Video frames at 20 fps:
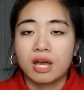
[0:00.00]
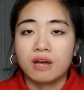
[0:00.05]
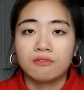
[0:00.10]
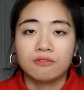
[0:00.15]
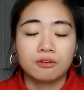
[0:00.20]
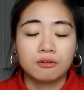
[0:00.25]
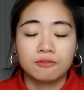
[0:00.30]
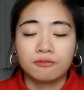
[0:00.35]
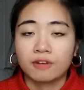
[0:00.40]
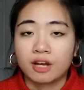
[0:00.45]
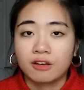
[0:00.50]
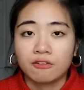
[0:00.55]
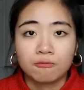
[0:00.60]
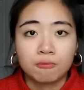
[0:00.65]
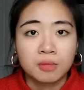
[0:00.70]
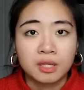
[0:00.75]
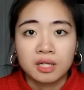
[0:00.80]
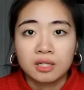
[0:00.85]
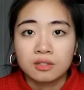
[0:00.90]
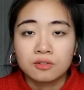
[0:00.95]
have a
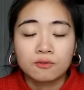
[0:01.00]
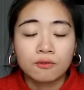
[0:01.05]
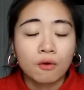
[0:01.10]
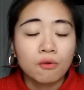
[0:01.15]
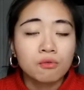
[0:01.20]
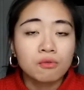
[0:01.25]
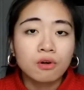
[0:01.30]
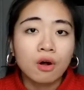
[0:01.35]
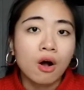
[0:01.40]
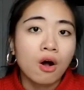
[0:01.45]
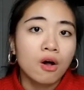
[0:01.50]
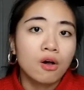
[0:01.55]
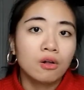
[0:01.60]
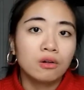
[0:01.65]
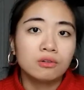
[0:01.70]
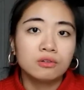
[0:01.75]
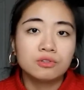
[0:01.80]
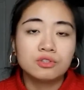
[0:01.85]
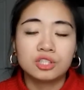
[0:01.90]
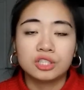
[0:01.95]
5-minute phone
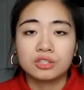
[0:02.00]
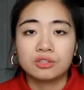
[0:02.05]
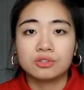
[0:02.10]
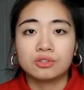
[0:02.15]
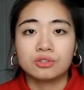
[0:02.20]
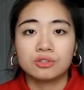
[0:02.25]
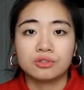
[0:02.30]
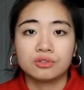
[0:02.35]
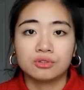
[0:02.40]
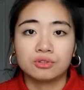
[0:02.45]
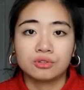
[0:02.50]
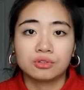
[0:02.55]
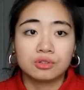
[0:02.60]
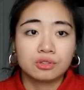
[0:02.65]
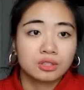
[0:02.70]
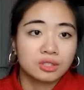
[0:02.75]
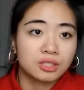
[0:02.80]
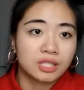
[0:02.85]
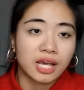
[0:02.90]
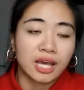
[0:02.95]
call just to
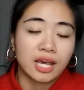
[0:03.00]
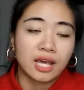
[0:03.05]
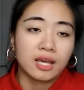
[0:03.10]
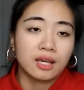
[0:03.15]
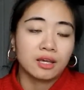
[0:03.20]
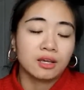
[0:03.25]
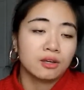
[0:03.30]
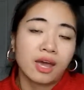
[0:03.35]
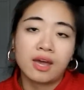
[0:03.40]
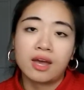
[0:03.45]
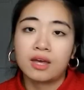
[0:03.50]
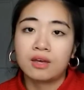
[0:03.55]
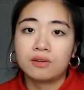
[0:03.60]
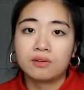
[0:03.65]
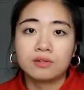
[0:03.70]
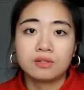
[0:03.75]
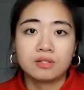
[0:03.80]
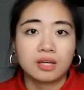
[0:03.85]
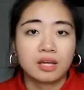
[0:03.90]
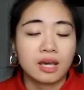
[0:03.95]
say, hey
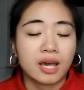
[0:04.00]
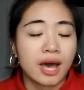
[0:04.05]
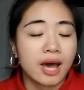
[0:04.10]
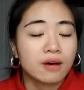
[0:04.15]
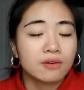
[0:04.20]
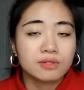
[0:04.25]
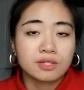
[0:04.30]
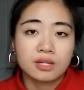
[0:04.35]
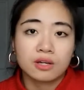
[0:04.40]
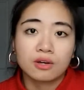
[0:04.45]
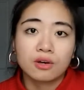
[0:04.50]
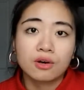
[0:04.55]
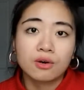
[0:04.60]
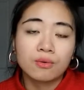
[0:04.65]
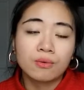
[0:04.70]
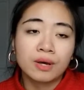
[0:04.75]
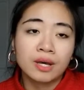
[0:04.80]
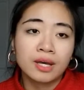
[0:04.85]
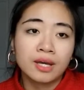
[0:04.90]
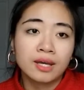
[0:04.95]
Elsie, how's it
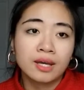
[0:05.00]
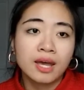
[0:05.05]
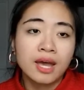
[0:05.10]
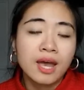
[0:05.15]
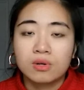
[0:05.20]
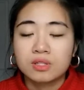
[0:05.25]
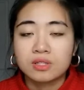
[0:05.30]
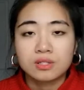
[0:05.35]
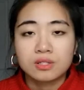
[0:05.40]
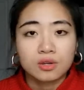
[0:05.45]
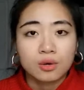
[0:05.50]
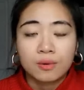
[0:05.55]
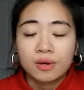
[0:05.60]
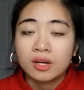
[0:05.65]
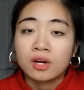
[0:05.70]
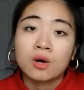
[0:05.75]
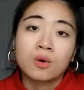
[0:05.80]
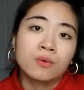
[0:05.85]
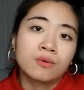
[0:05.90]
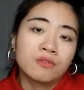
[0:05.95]
going? What's
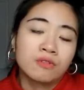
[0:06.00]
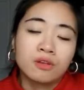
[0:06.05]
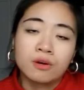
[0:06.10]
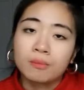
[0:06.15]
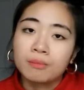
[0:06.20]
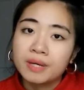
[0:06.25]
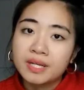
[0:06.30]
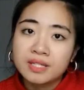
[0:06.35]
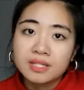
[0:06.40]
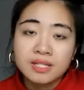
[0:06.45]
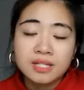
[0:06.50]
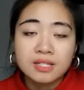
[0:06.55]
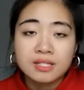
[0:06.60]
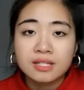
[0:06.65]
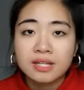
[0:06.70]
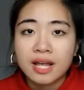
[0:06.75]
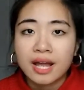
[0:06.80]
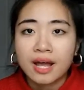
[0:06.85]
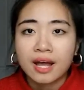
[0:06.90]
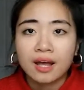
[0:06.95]
going on with your
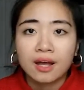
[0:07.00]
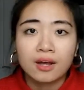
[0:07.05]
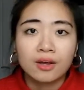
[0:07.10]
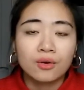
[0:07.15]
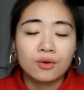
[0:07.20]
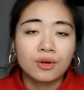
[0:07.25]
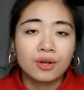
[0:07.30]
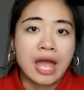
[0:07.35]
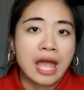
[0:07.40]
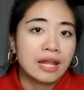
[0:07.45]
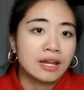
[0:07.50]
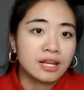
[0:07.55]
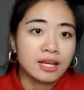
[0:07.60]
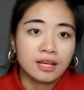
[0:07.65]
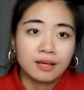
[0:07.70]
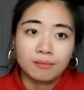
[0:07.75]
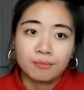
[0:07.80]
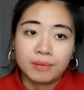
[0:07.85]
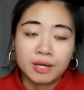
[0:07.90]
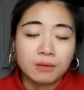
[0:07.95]
business now?
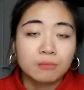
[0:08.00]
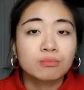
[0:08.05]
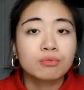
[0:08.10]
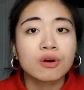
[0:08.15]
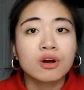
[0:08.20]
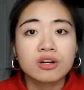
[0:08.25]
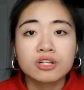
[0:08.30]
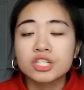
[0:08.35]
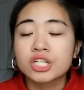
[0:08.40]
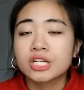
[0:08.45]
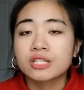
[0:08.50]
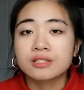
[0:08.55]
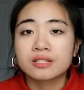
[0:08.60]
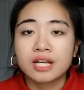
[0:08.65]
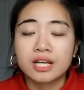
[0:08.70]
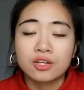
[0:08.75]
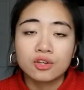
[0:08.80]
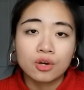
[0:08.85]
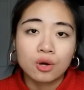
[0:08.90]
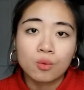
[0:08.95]
Any big projects
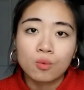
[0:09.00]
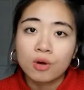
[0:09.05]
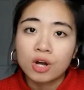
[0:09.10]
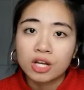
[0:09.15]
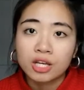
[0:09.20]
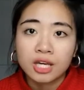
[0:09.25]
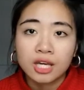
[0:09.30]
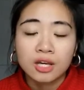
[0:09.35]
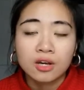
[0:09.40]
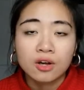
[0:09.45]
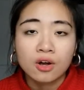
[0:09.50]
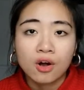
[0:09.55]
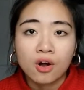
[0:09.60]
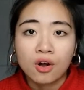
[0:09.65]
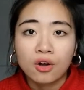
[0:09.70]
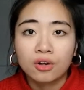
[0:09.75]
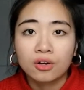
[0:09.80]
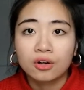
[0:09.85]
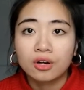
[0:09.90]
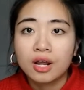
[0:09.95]
that you're working
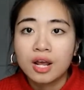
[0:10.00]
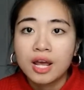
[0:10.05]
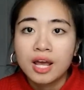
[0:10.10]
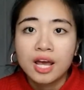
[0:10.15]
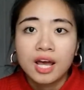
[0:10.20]
on?